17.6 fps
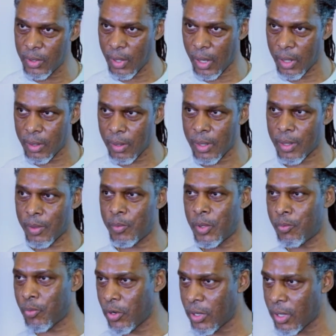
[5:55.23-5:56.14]
I know I can
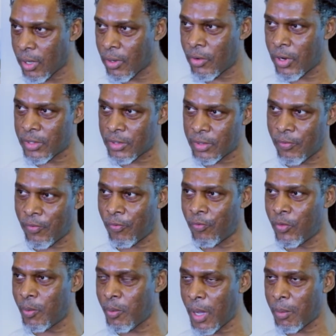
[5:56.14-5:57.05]
be pretty aggressive.
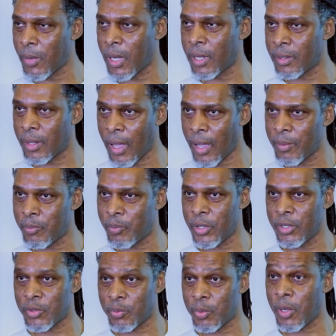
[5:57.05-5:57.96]
If you met my dad,
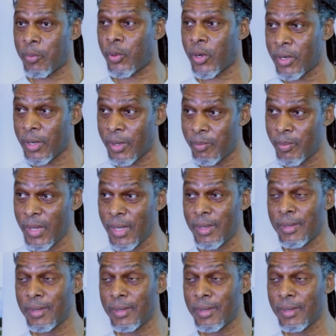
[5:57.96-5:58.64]
peace be upon him,